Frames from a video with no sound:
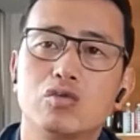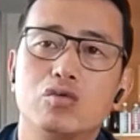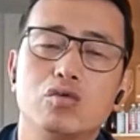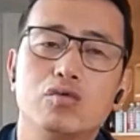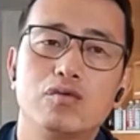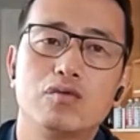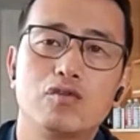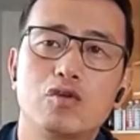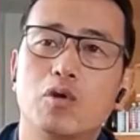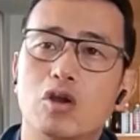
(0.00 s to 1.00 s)
to
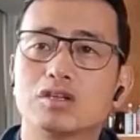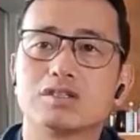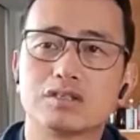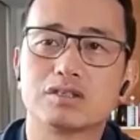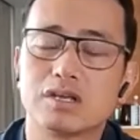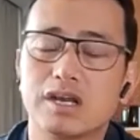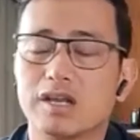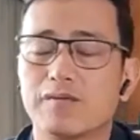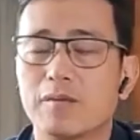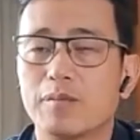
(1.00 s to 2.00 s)
footballers
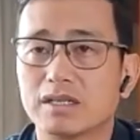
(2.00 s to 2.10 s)
in different